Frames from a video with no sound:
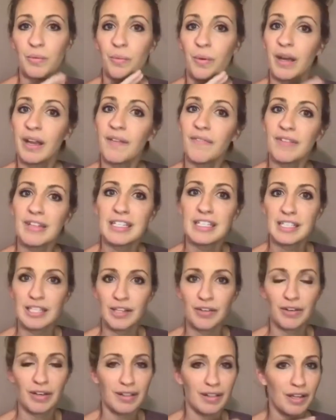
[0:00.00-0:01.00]
What if in
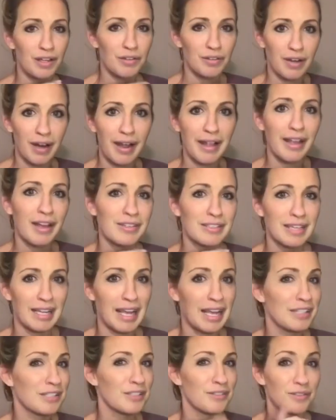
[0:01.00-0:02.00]
secret they're crying out to
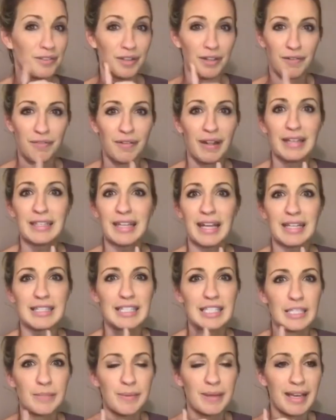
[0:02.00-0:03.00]
answers for their
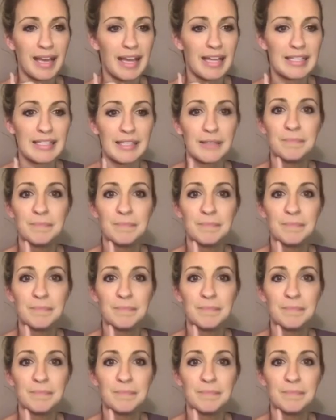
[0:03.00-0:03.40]
finances because